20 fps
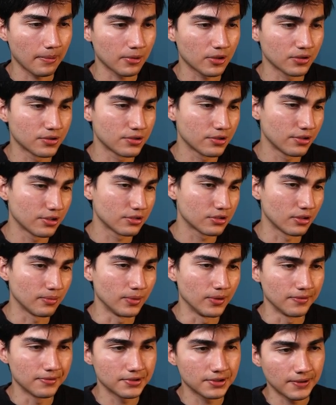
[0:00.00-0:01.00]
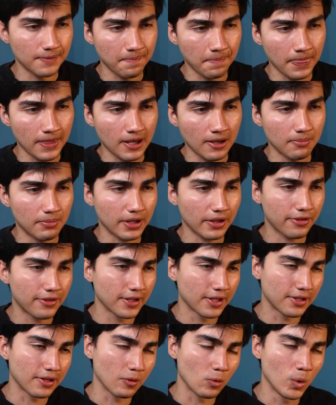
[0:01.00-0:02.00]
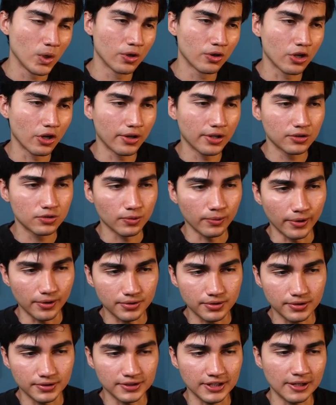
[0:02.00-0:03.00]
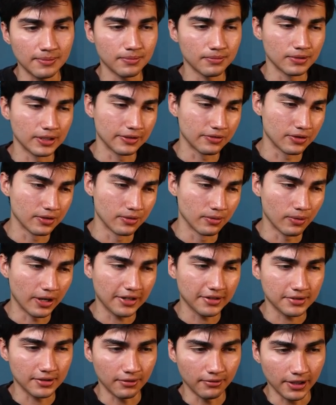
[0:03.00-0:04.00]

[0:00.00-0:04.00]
I'm considering some moves. But I think we're going towards the same the right